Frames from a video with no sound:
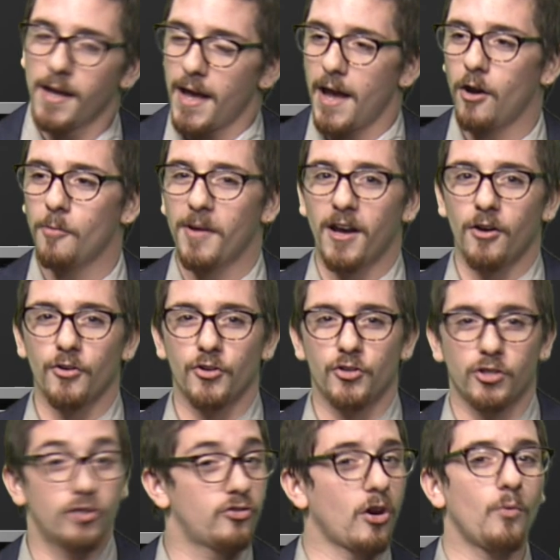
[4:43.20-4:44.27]
How about
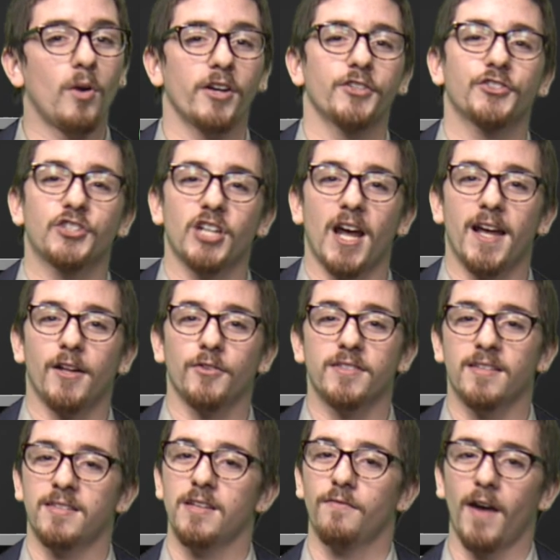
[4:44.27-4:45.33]
you don't want your child
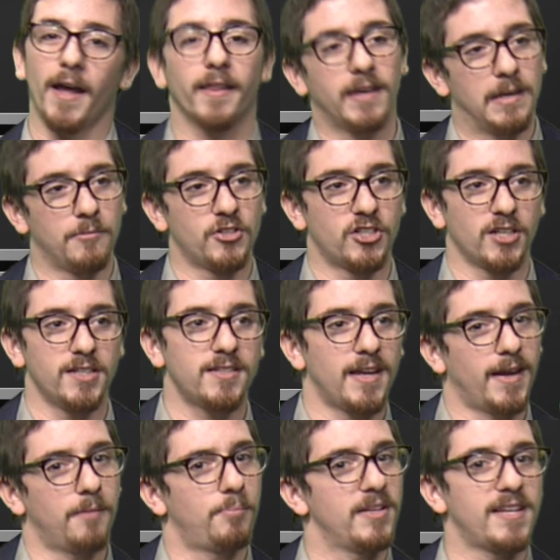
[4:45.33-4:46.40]
to see violent images
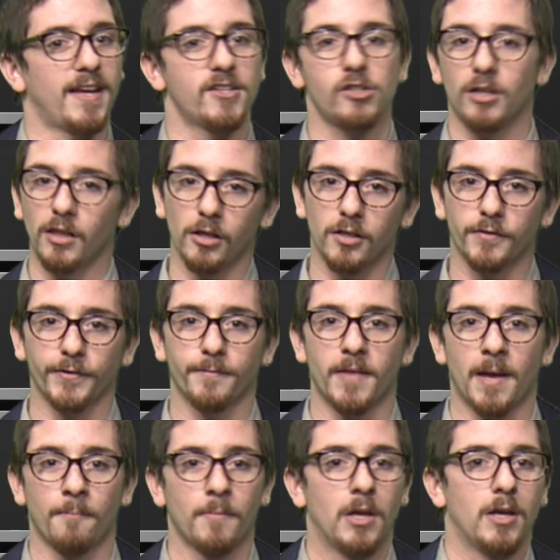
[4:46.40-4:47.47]
and potentially learn from
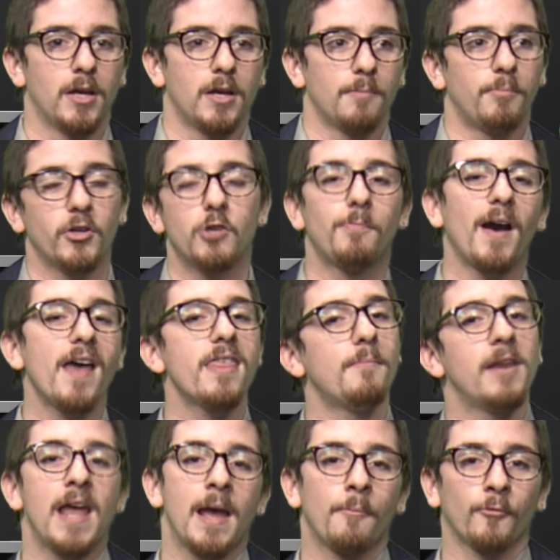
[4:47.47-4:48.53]
them, but you buy them
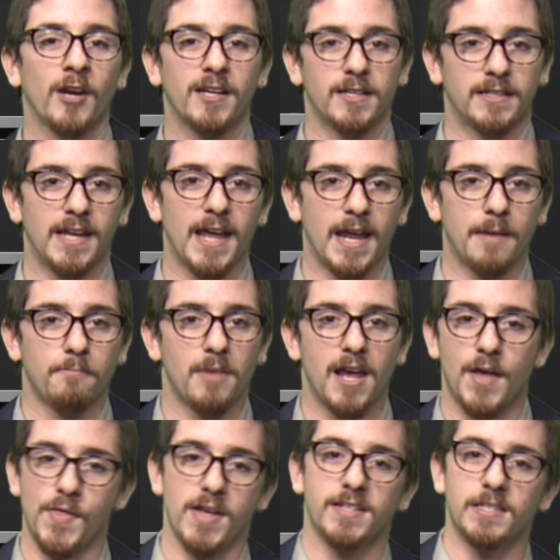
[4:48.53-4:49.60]
an M-rated game
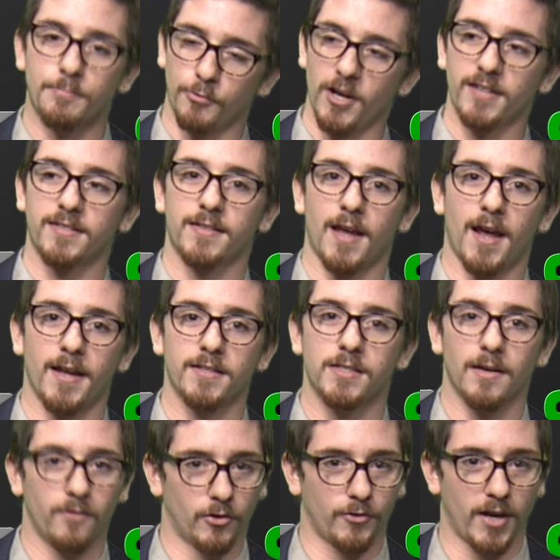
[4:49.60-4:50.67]
and they express signs
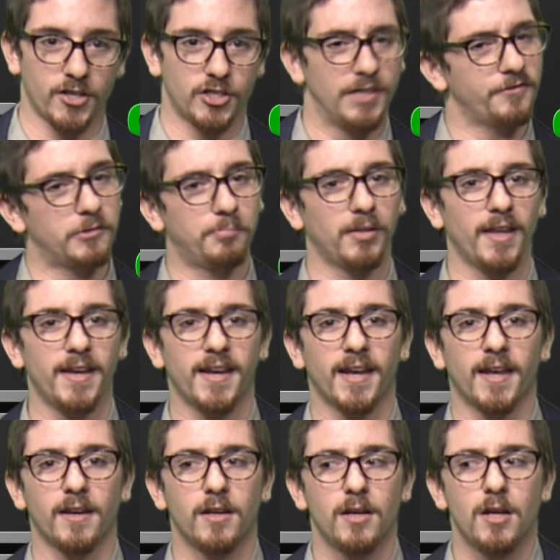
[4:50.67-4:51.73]
of aggression after playing
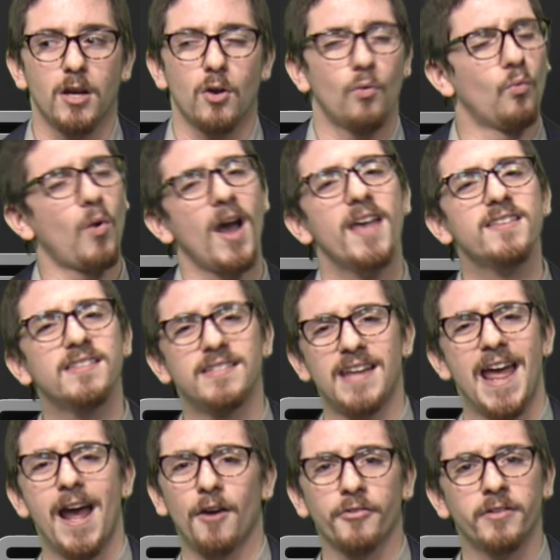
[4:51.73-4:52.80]
it? Why is it
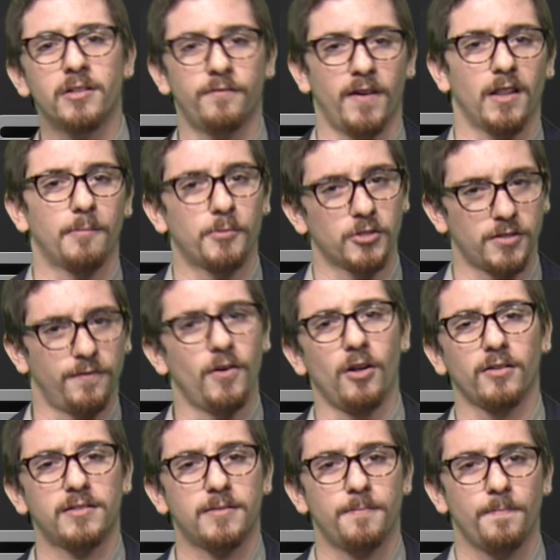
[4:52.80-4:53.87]
now the developer's
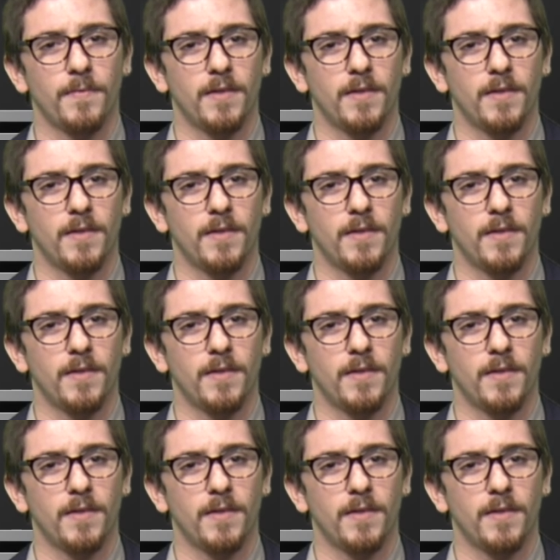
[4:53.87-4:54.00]
fault?